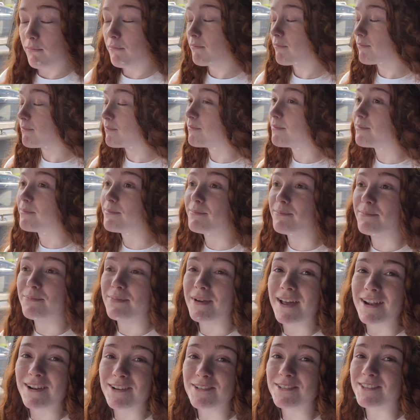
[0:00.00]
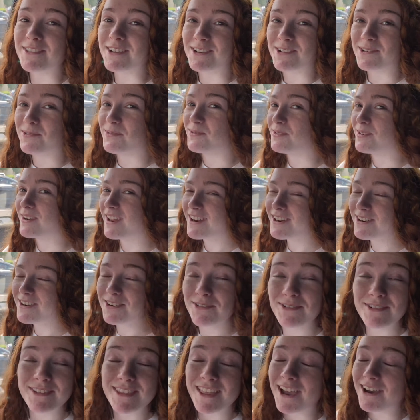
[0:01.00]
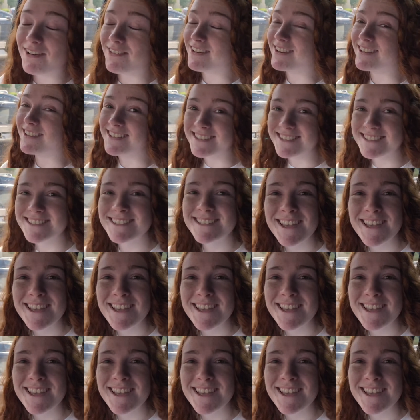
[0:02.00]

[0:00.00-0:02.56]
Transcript: mm -hmm. better than your food. I don't know what that right, was.